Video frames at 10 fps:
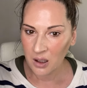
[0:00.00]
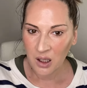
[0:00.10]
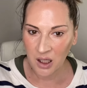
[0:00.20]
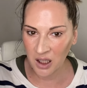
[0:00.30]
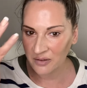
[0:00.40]

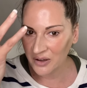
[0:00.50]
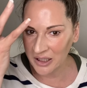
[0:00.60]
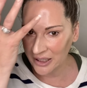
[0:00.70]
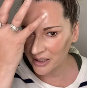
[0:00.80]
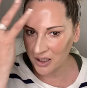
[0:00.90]
And if I
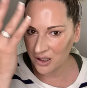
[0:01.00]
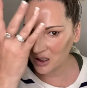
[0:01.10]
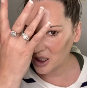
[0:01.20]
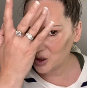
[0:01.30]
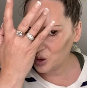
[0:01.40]
needed it,
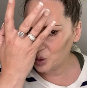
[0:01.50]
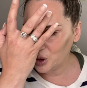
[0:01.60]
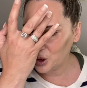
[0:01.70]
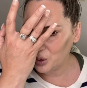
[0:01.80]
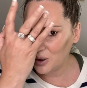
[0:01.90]
I could put
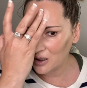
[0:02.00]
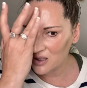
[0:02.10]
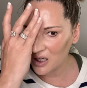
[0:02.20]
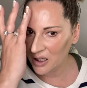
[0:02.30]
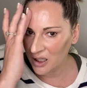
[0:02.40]
it around
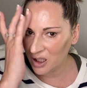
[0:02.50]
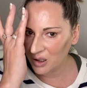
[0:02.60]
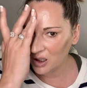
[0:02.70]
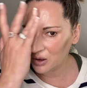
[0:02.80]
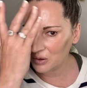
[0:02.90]
here.
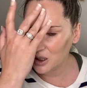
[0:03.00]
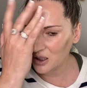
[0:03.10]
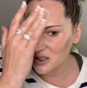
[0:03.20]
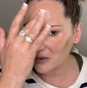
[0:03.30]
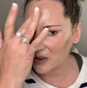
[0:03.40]
I
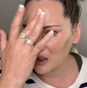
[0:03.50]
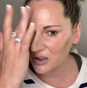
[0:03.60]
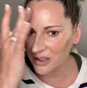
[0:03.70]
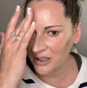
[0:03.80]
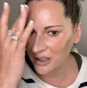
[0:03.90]
definitely
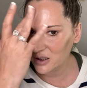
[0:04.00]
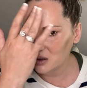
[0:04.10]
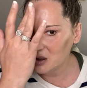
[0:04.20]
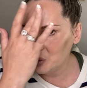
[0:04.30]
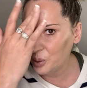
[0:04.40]
don't need
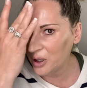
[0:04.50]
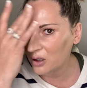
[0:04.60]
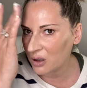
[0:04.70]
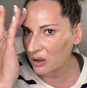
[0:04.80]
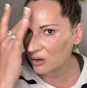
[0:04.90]
it,
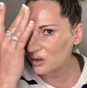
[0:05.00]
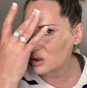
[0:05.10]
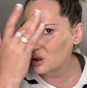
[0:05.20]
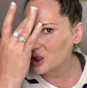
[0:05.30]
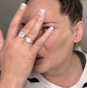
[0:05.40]
but I'll show
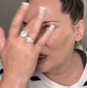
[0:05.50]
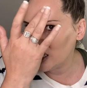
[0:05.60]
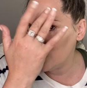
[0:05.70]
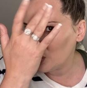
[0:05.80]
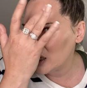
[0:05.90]
you
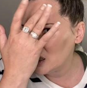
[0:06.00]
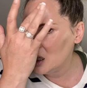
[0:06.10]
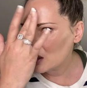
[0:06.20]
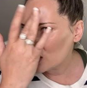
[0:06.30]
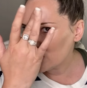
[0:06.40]
anyway,
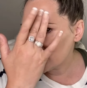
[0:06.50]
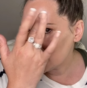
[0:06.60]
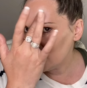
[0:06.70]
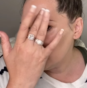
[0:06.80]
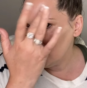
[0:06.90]
just so
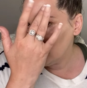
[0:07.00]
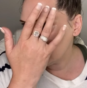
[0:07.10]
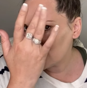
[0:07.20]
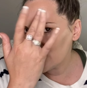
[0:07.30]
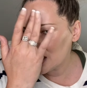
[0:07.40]
you
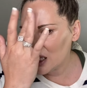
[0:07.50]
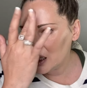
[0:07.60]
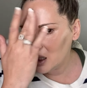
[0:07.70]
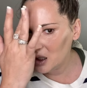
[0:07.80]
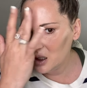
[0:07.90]
can
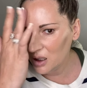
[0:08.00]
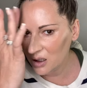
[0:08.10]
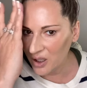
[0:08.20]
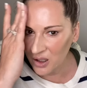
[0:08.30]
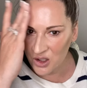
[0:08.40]
see.
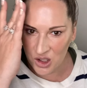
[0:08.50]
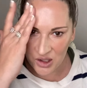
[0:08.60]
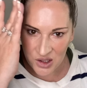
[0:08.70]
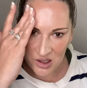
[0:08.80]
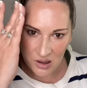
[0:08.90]
It
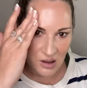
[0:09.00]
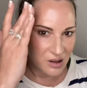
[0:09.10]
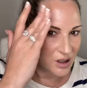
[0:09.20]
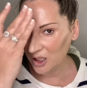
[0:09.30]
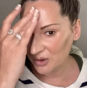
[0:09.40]
just
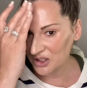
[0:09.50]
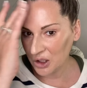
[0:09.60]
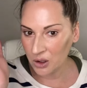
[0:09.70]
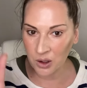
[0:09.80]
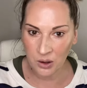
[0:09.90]
keeps the
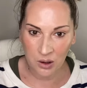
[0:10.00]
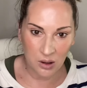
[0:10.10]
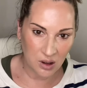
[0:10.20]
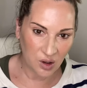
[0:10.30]
glow.